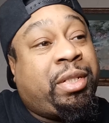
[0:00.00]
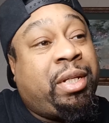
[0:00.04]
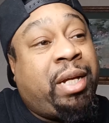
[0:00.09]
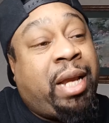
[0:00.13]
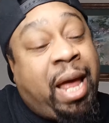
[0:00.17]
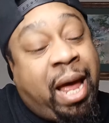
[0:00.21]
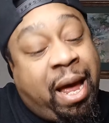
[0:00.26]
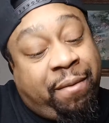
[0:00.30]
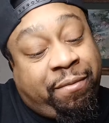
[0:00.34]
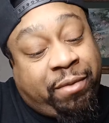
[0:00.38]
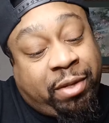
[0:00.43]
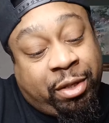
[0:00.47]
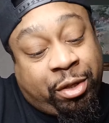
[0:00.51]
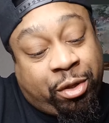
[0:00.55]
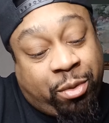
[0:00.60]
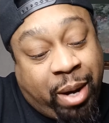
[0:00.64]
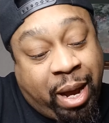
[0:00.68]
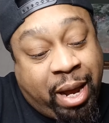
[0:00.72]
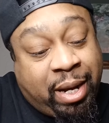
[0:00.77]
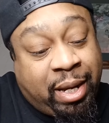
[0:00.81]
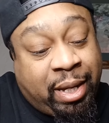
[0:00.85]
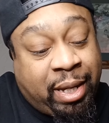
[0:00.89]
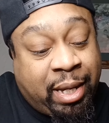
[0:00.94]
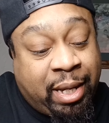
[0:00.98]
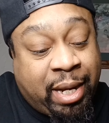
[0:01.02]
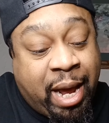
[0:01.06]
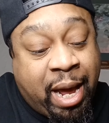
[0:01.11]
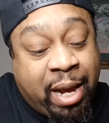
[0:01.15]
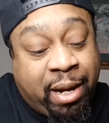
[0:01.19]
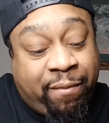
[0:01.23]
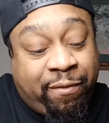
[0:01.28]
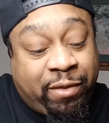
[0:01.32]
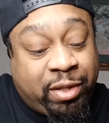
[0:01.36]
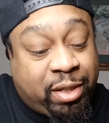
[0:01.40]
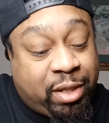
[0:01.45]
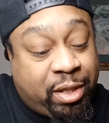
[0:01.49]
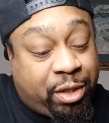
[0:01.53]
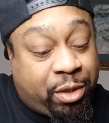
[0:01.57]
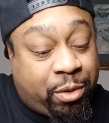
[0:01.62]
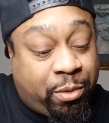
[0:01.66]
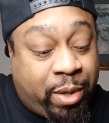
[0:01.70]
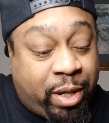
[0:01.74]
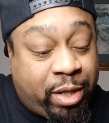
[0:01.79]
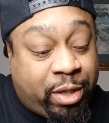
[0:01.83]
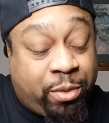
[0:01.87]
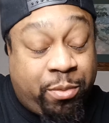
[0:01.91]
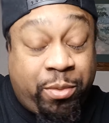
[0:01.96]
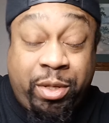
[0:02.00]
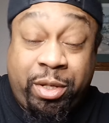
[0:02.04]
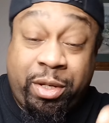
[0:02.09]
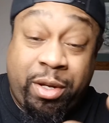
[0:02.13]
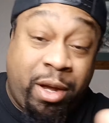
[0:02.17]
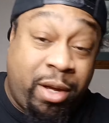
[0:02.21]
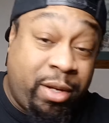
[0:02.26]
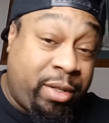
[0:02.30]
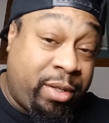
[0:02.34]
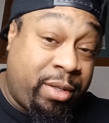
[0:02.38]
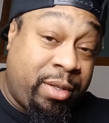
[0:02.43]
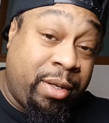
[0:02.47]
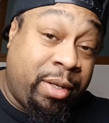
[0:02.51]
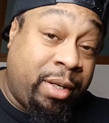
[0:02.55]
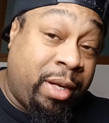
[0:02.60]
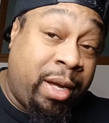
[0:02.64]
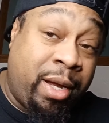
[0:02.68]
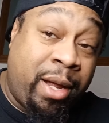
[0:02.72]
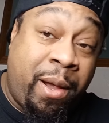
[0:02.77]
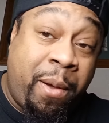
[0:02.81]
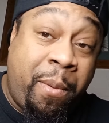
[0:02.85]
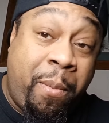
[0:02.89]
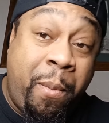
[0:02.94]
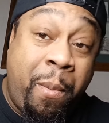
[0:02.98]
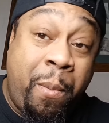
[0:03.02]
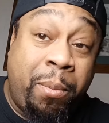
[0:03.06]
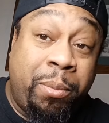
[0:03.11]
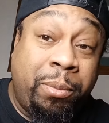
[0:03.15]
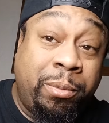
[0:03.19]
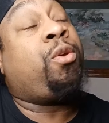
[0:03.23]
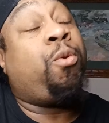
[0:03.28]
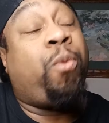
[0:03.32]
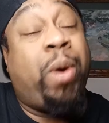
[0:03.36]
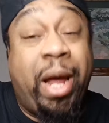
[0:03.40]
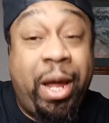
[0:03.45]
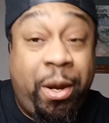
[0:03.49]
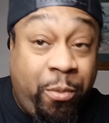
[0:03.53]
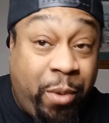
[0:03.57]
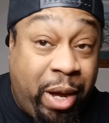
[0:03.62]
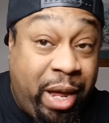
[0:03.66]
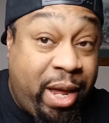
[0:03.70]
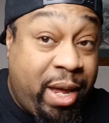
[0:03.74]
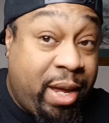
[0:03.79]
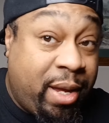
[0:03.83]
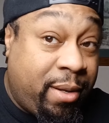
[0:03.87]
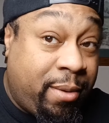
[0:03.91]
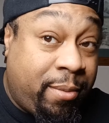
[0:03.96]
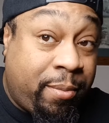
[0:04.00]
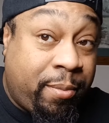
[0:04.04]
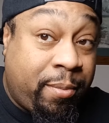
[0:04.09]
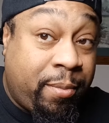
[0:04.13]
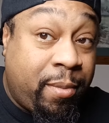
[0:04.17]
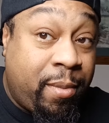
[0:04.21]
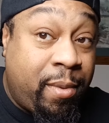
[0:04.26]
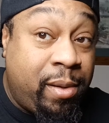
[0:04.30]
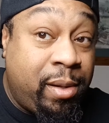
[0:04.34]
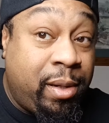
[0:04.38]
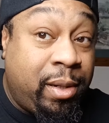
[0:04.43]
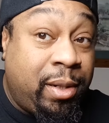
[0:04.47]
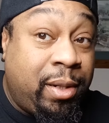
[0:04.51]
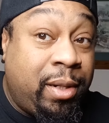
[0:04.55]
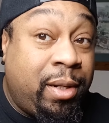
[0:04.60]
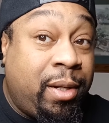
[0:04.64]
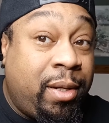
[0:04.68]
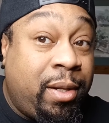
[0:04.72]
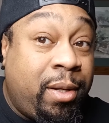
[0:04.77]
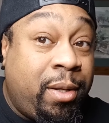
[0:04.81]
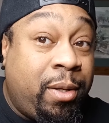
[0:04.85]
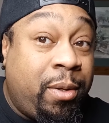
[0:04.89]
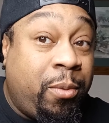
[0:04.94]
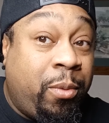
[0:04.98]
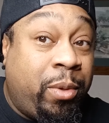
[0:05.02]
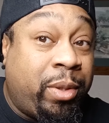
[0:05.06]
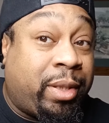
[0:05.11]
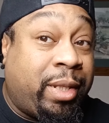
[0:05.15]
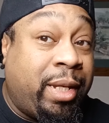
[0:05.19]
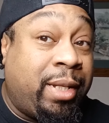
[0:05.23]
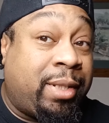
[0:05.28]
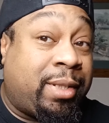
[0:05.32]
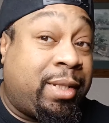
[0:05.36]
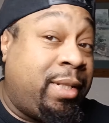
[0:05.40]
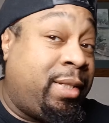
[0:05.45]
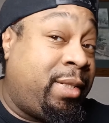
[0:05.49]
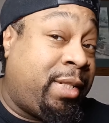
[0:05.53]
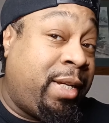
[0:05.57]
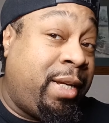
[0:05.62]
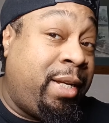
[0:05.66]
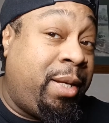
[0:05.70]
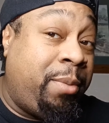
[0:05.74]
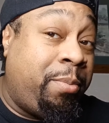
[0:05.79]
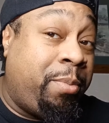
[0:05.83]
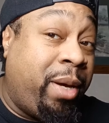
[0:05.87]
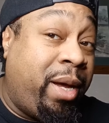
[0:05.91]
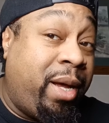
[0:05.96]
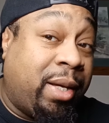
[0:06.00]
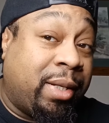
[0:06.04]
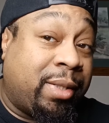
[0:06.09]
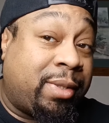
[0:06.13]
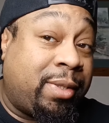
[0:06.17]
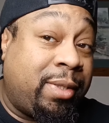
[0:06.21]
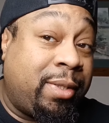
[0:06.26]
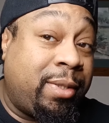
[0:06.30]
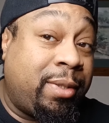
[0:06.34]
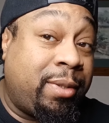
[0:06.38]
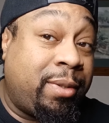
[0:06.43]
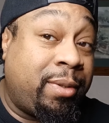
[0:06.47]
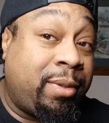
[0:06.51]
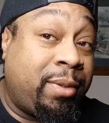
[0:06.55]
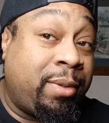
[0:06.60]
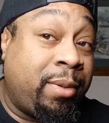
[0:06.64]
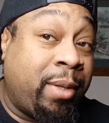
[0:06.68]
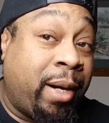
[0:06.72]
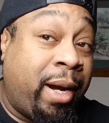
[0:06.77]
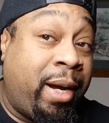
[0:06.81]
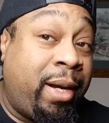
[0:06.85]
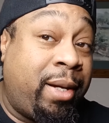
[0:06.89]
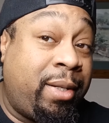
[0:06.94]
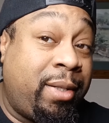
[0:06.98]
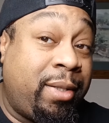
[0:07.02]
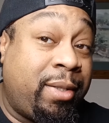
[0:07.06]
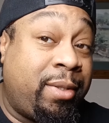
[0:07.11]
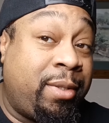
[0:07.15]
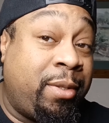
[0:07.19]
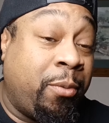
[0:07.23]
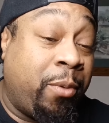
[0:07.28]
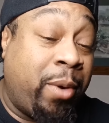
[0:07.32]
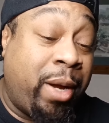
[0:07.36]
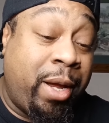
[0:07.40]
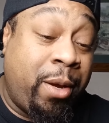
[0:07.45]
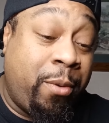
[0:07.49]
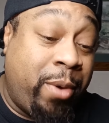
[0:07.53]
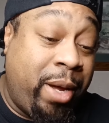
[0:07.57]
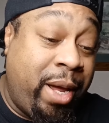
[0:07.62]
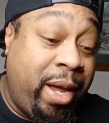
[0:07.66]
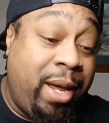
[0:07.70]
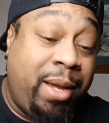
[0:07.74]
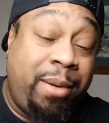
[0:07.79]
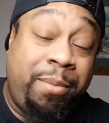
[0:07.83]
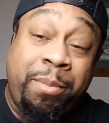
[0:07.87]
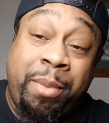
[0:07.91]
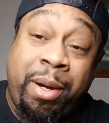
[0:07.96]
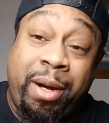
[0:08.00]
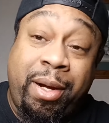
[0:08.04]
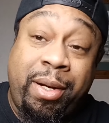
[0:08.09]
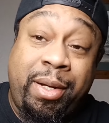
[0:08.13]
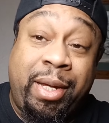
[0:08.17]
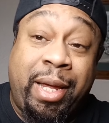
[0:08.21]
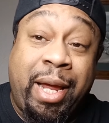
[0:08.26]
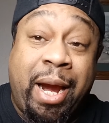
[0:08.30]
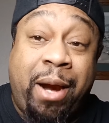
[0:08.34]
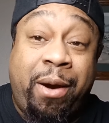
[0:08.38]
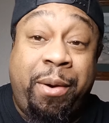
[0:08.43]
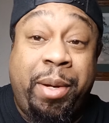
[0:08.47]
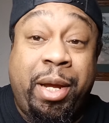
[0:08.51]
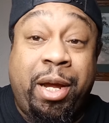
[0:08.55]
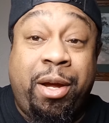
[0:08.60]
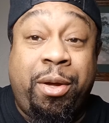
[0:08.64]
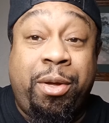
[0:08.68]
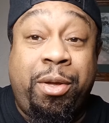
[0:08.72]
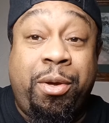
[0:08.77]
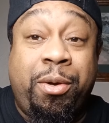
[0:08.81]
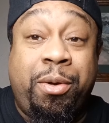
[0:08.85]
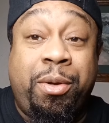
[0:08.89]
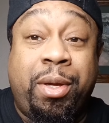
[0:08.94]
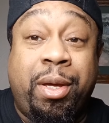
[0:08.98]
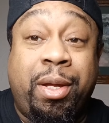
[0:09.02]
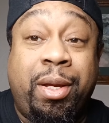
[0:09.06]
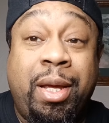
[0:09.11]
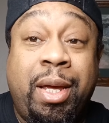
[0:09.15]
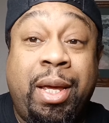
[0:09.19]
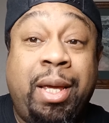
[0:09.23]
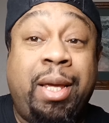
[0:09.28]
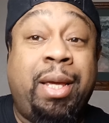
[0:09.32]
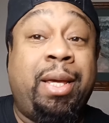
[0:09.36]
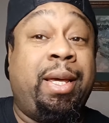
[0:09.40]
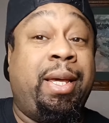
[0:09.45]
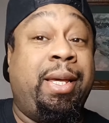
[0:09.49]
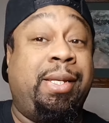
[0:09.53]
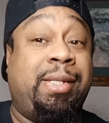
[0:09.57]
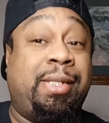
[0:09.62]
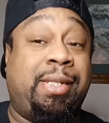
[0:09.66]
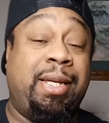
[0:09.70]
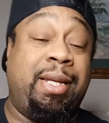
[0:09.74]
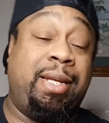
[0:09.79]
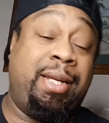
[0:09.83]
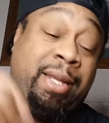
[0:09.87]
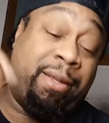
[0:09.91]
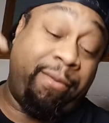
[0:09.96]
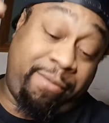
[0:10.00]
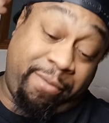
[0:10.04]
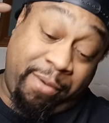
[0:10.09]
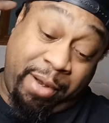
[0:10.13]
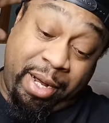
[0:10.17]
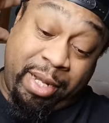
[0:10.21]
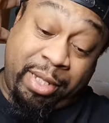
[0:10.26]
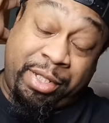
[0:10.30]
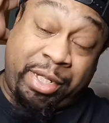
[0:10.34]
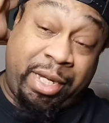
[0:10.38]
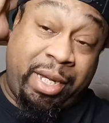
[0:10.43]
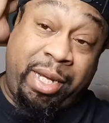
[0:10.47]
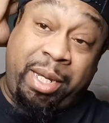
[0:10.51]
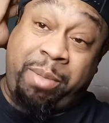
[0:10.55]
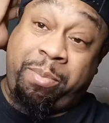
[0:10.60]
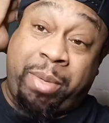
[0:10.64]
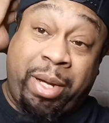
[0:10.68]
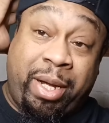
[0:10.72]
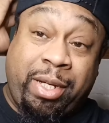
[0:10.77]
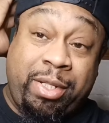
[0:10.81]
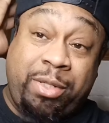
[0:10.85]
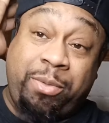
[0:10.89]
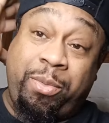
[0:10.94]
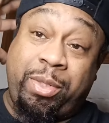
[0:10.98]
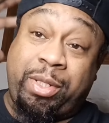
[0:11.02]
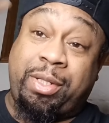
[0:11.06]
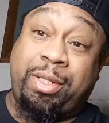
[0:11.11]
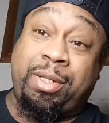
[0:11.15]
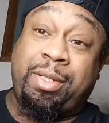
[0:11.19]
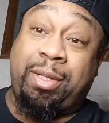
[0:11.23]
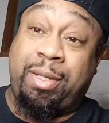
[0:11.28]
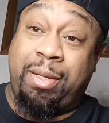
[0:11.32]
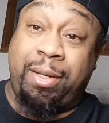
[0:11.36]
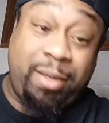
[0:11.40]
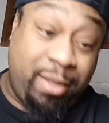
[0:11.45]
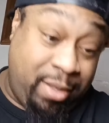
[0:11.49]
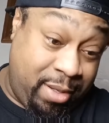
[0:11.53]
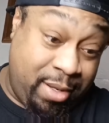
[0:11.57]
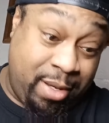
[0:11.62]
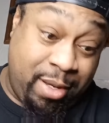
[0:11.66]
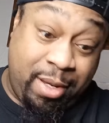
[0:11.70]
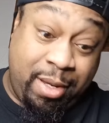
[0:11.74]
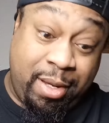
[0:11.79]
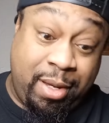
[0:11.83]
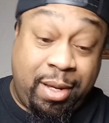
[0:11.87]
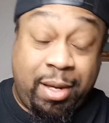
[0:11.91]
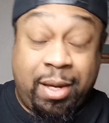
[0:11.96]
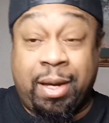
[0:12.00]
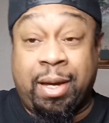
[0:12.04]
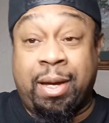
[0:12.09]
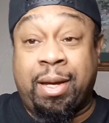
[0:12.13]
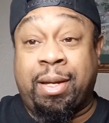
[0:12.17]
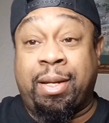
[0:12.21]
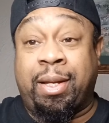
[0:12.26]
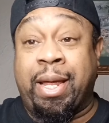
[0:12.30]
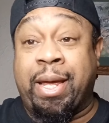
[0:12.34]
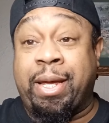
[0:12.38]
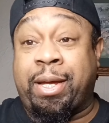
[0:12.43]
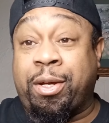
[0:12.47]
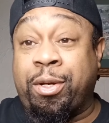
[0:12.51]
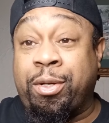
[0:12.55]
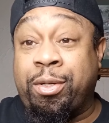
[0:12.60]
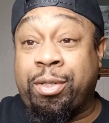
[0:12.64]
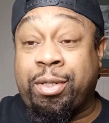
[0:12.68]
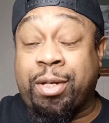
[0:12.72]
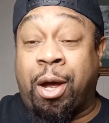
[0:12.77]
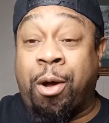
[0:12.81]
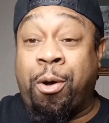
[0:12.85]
should have to try to get out of a situation. We saw Dwayne Wade with this and Jeannie Buss, right? Dwayne Wade married to Gabrielle Union. He's sitting in front of Jeannie Buss, which is the Lakers